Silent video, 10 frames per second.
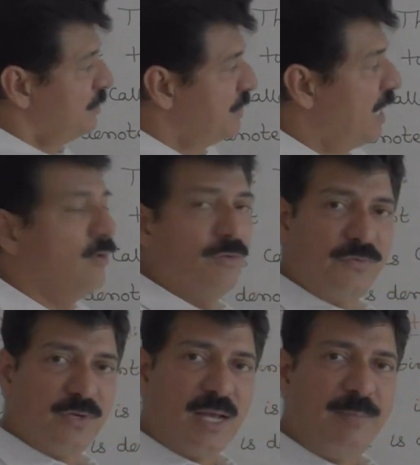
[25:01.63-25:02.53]
Now,
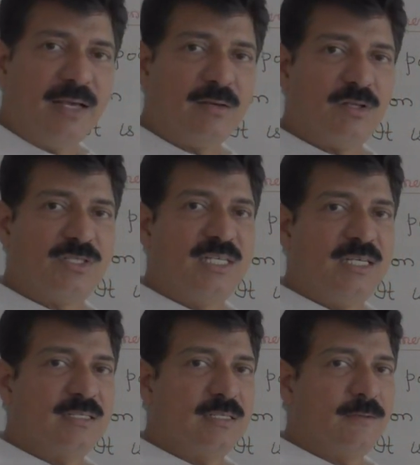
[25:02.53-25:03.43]
if you come across
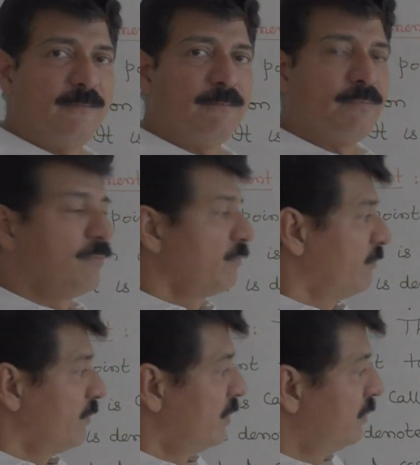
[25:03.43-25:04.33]
this,
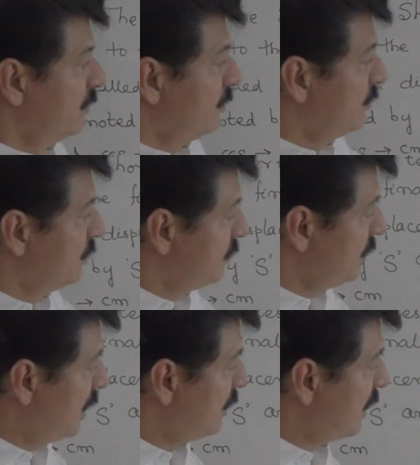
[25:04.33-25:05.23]

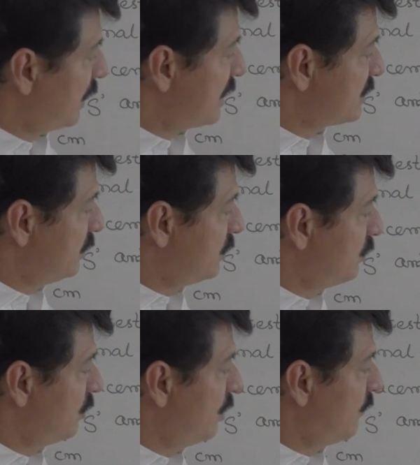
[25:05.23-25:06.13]
you are asked to
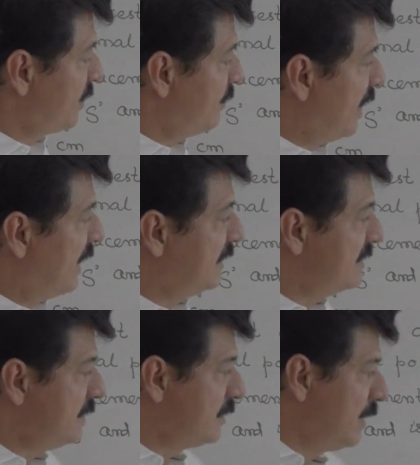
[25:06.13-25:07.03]
go from
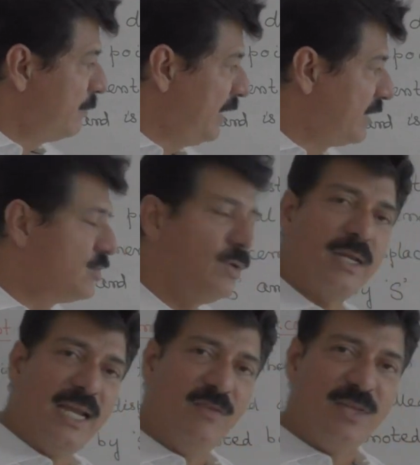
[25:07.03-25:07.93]
RTC complex to
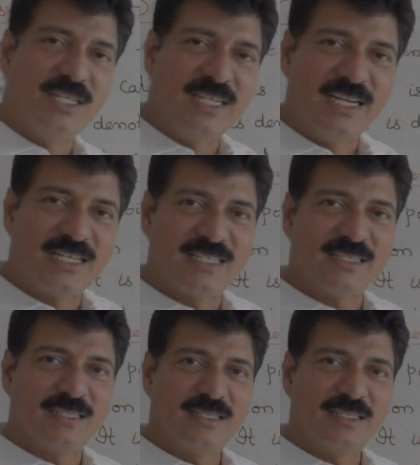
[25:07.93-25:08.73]
railway station.